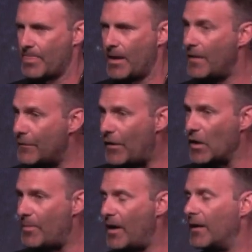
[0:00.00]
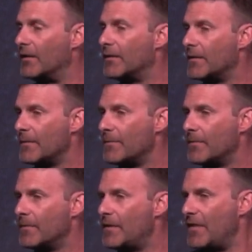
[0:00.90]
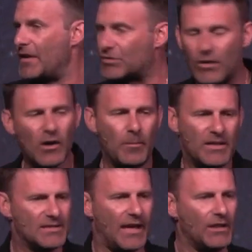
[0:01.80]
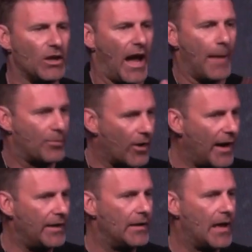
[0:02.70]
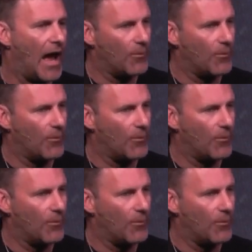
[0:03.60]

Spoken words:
And they fall apart. They struggle because, like, look, I prayed,